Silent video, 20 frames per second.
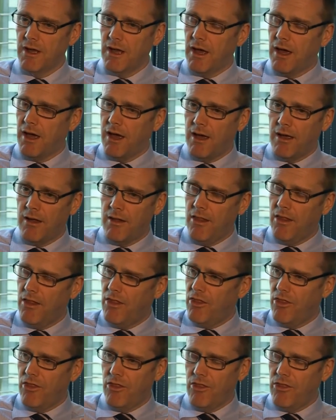
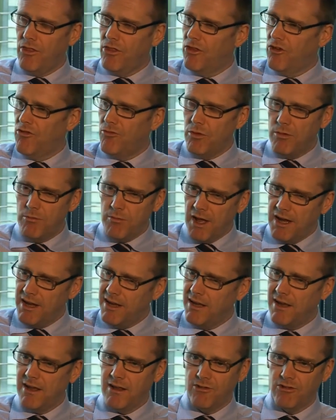There have been many
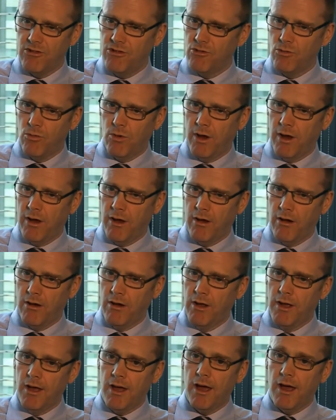cases where
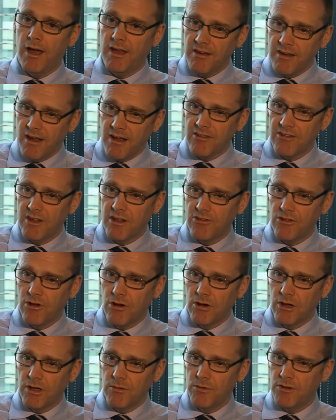a hidden assets
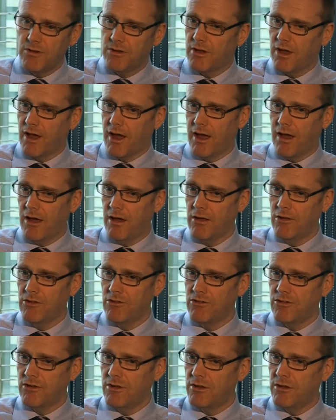argument
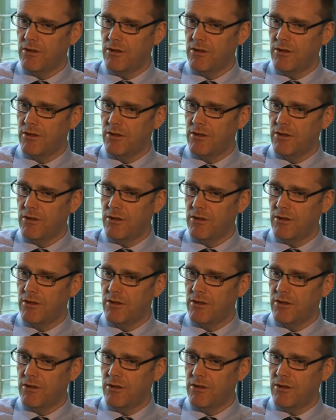has